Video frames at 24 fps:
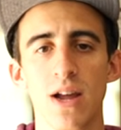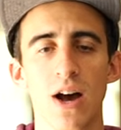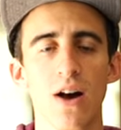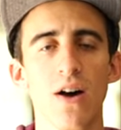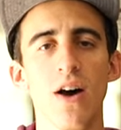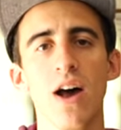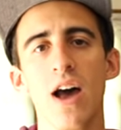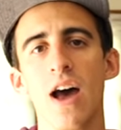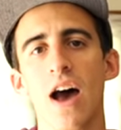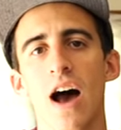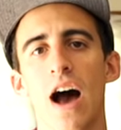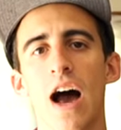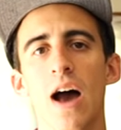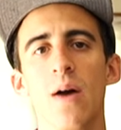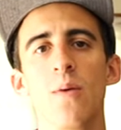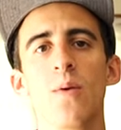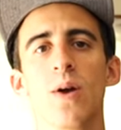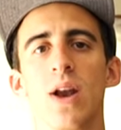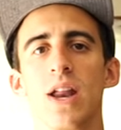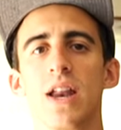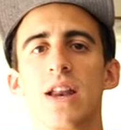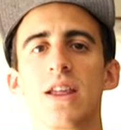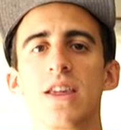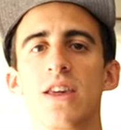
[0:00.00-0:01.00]
Now, I
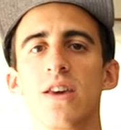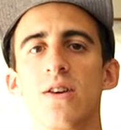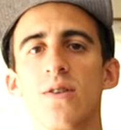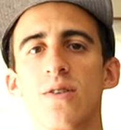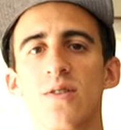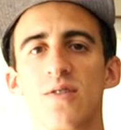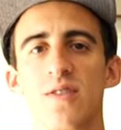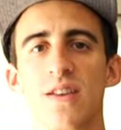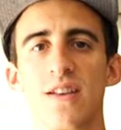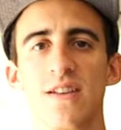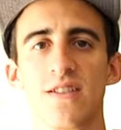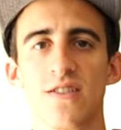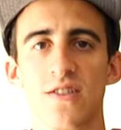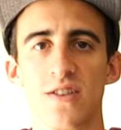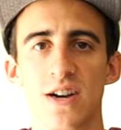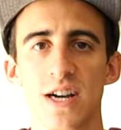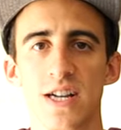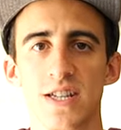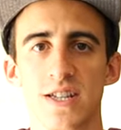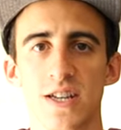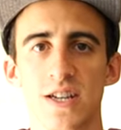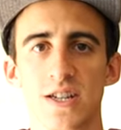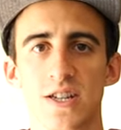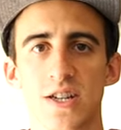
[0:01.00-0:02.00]
wouldn't use these
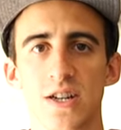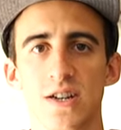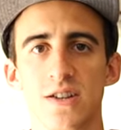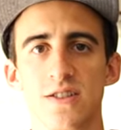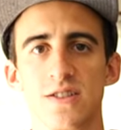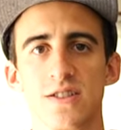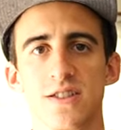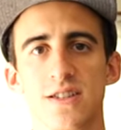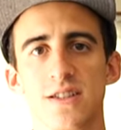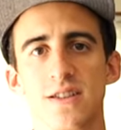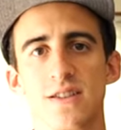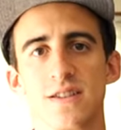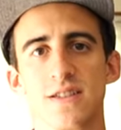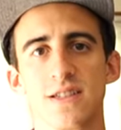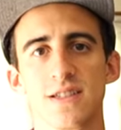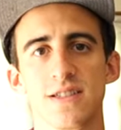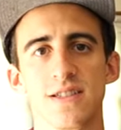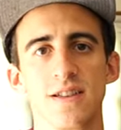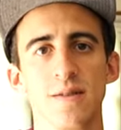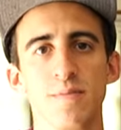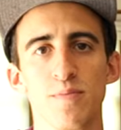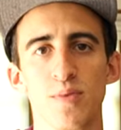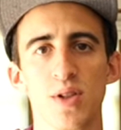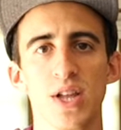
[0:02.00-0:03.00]
transitions
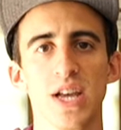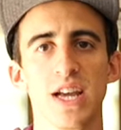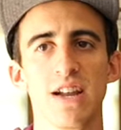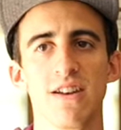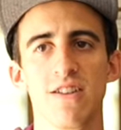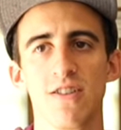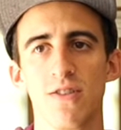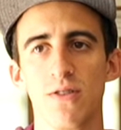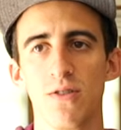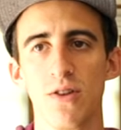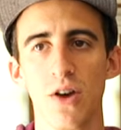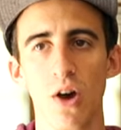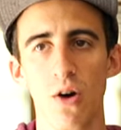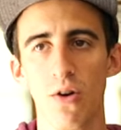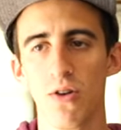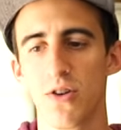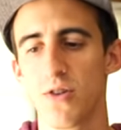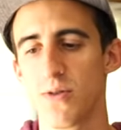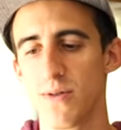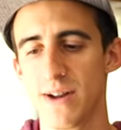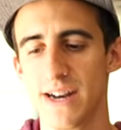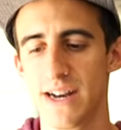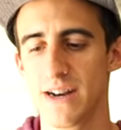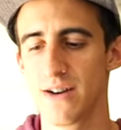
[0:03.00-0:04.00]
simply to go
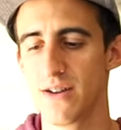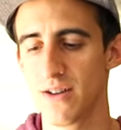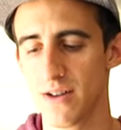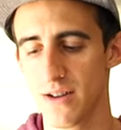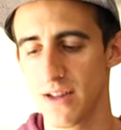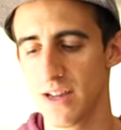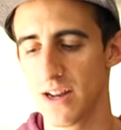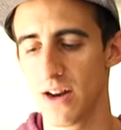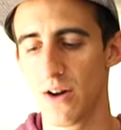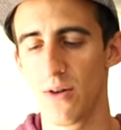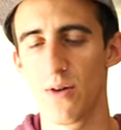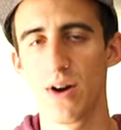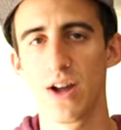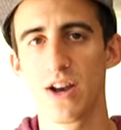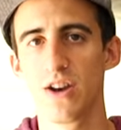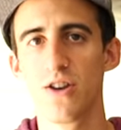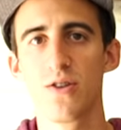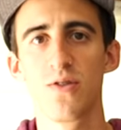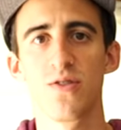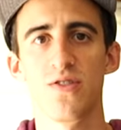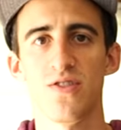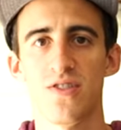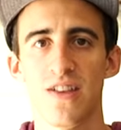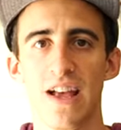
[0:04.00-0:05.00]
to an, you know, a
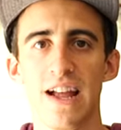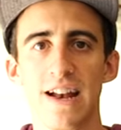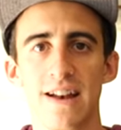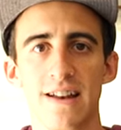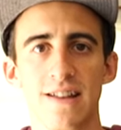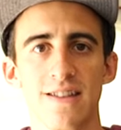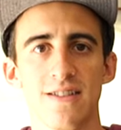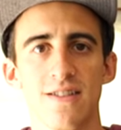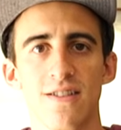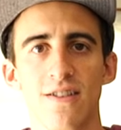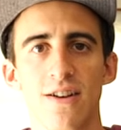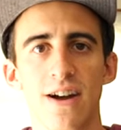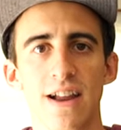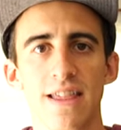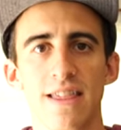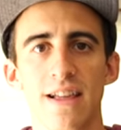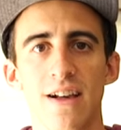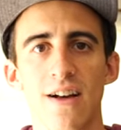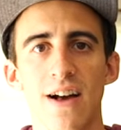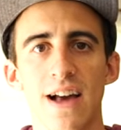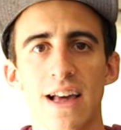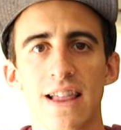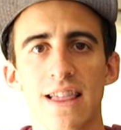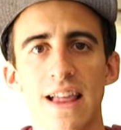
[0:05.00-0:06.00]
new sentence or
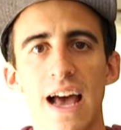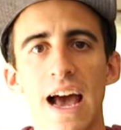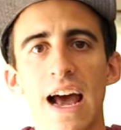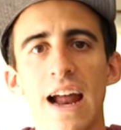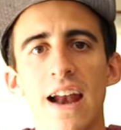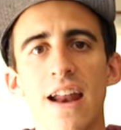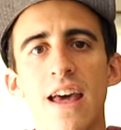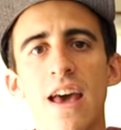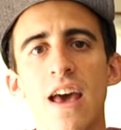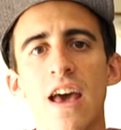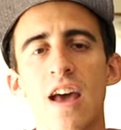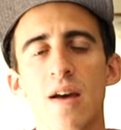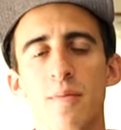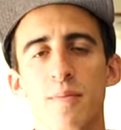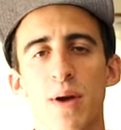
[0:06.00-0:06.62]
anything like that,